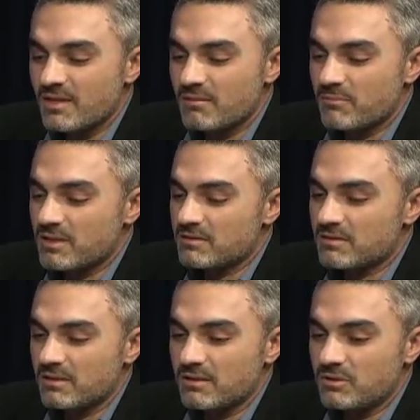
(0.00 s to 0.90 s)
But
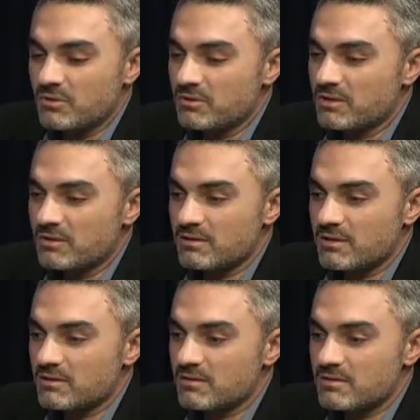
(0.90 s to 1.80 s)
no,
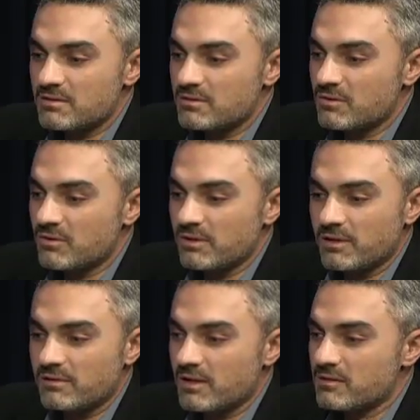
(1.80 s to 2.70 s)
the city hall
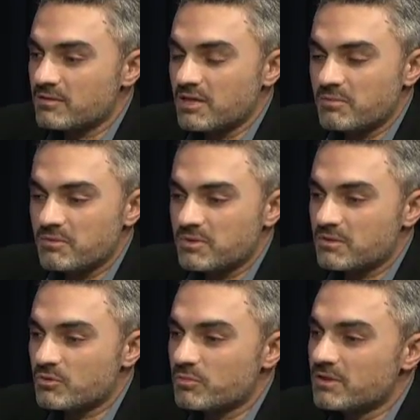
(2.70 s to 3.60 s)
and the other neighbor were
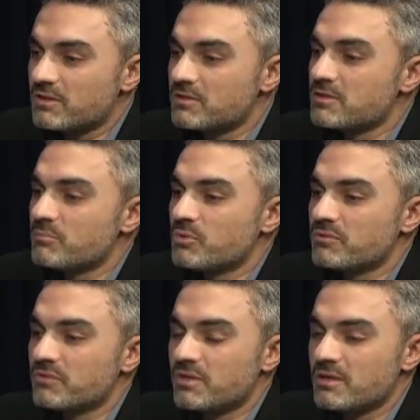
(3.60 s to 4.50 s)
completely in support
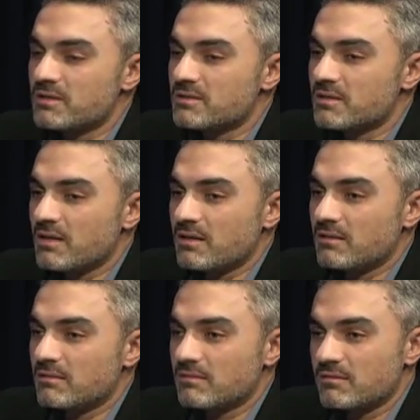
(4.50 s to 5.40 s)
for us, and